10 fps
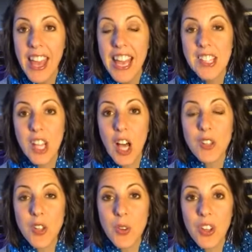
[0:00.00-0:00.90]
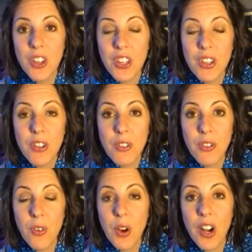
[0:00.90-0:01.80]
It's also good
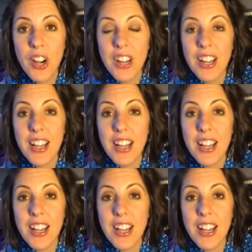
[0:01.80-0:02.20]
for